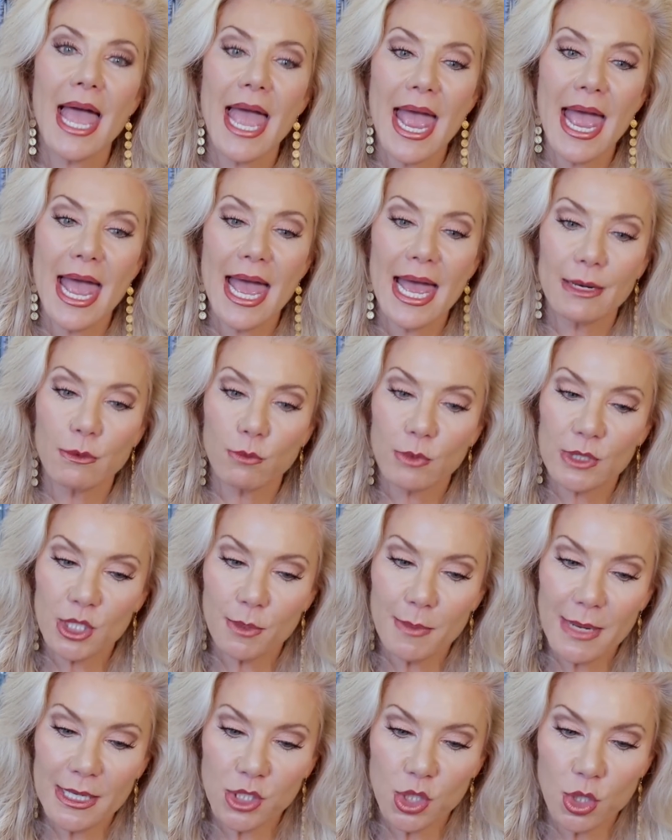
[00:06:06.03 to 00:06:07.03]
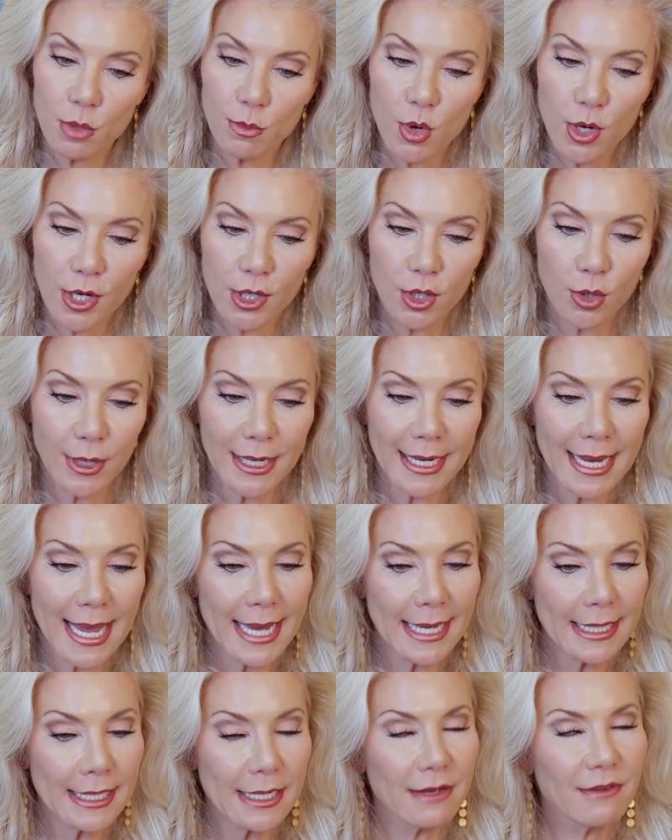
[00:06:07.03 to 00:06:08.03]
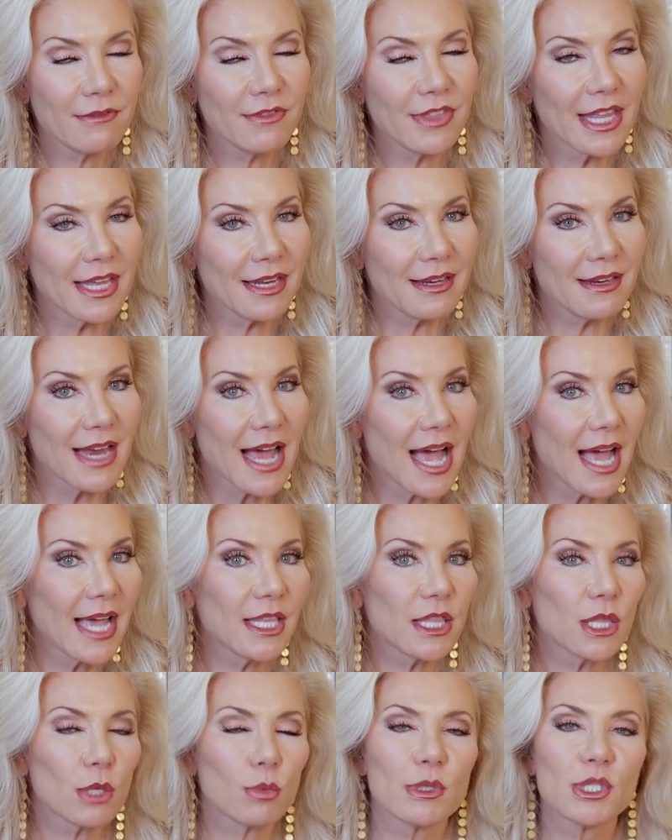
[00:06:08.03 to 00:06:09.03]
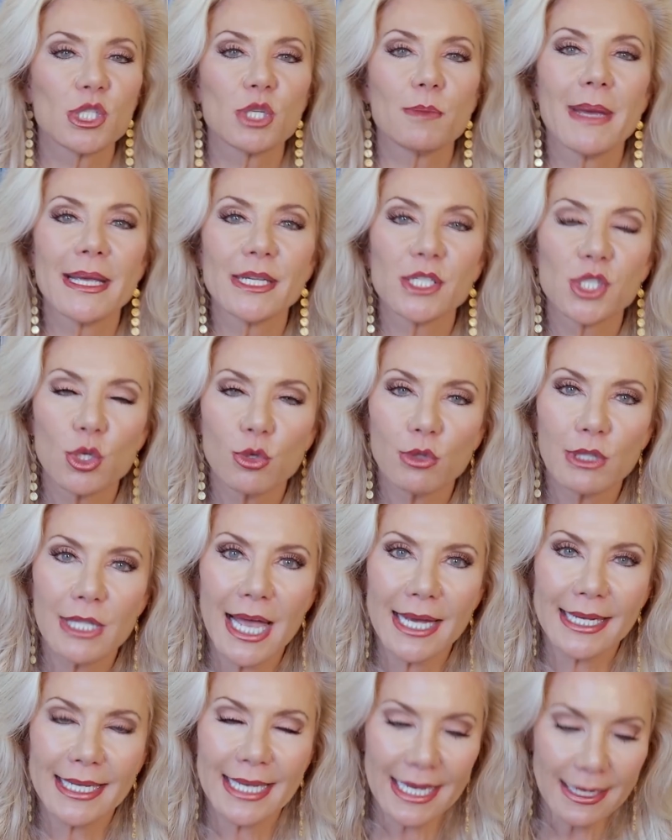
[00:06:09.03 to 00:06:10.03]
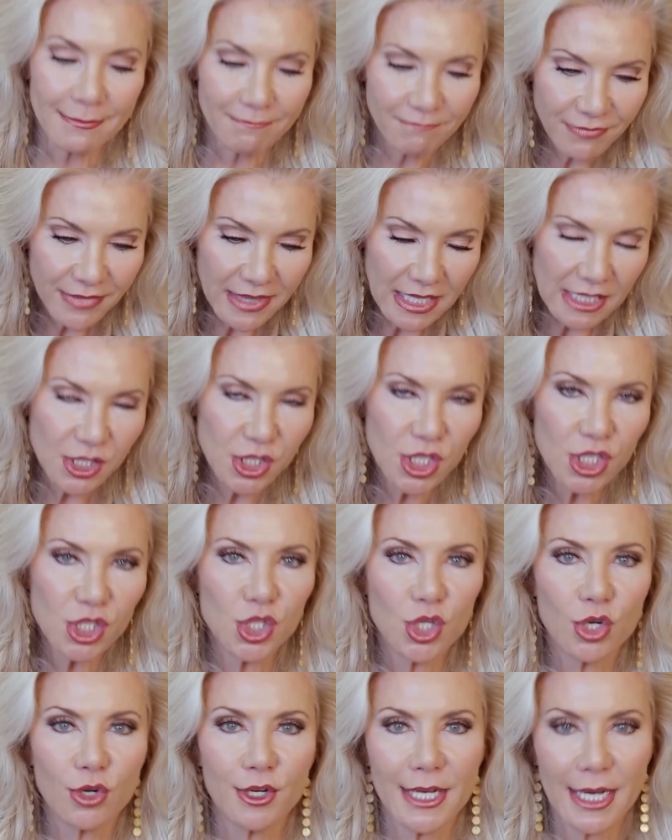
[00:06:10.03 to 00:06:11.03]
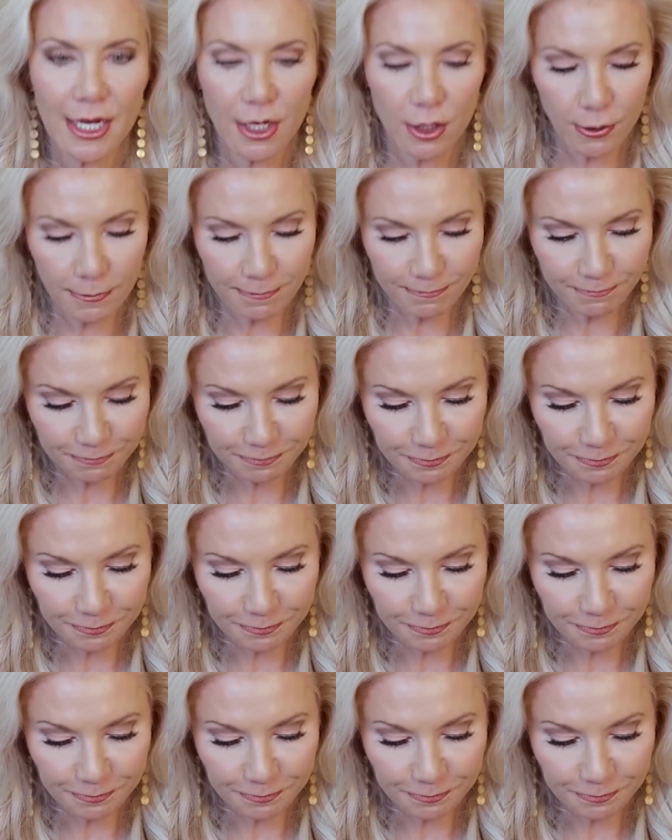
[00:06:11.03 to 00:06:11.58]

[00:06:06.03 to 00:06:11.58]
and which makes you more creative. The ninth, which makes you lucky. This is your year.